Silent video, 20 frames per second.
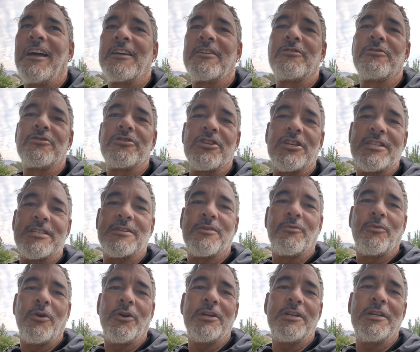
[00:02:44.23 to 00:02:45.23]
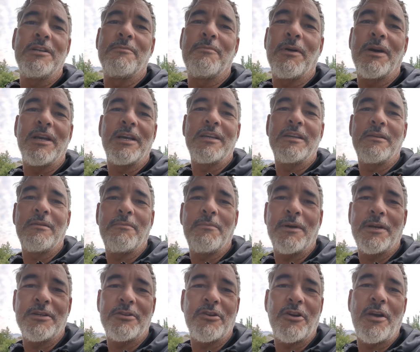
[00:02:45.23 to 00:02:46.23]
could just avoid it
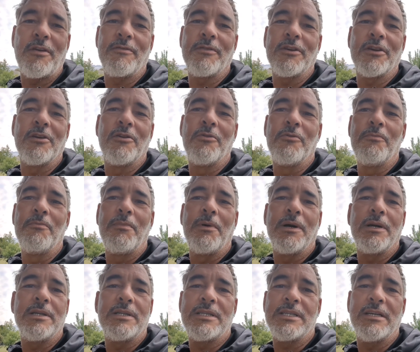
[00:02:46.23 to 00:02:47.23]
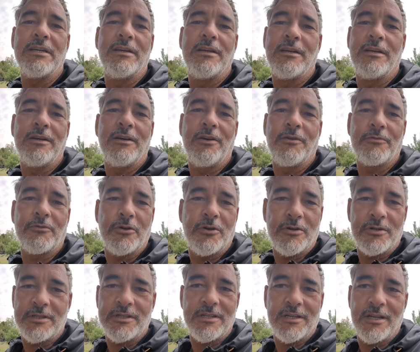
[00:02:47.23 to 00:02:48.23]
by driving home, but of
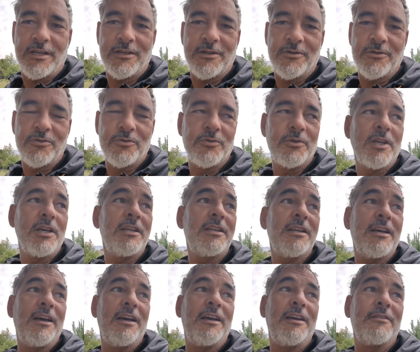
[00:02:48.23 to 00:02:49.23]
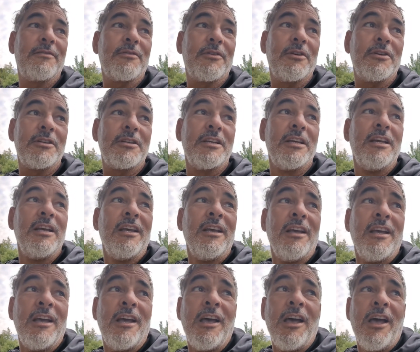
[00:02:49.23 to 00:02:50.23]
course I don't do that. I have got
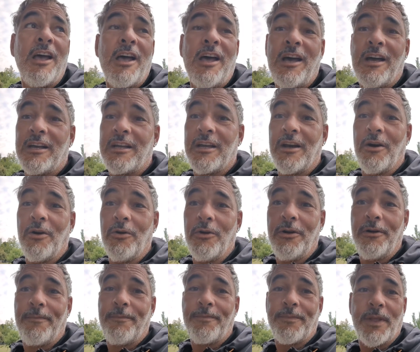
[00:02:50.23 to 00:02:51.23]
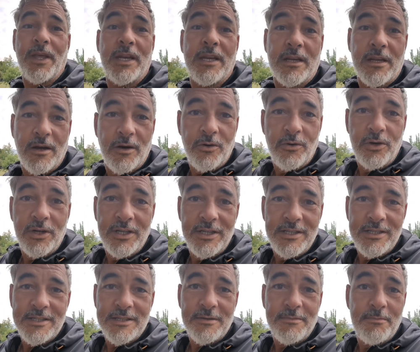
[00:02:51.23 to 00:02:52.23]
a goal, and the goal
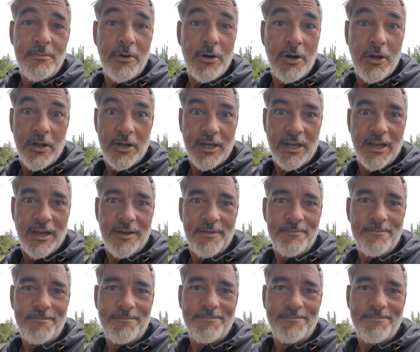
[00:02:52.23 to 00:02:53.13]
is Bologna.